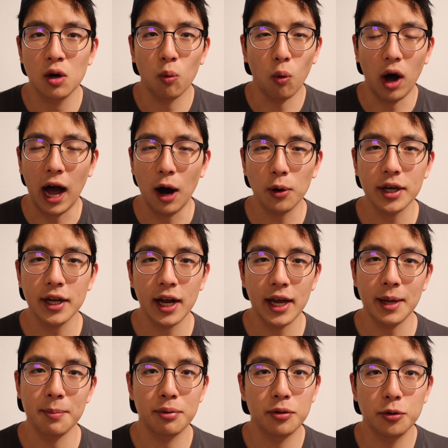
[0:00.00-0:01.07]
how can I
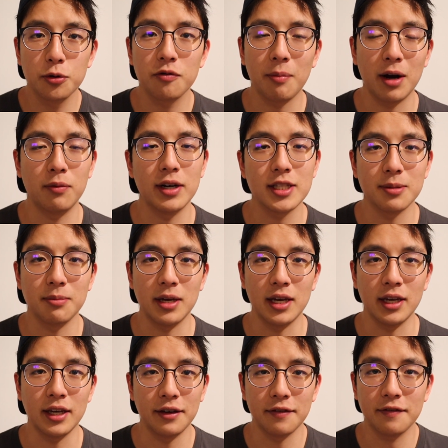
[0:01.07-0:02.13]
improve my
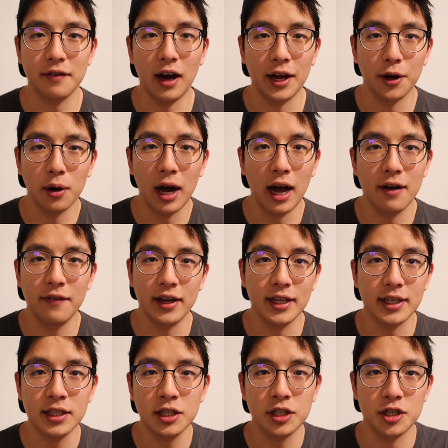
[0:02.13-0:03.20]
resume if I don't have
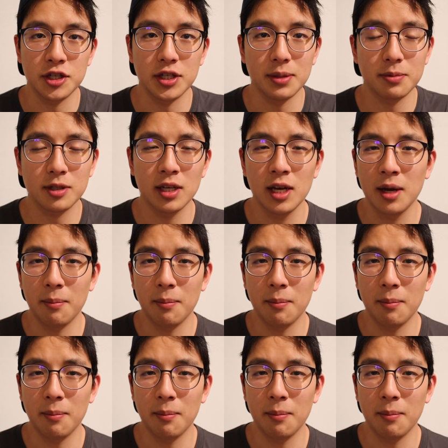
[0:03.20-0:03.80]
any internships?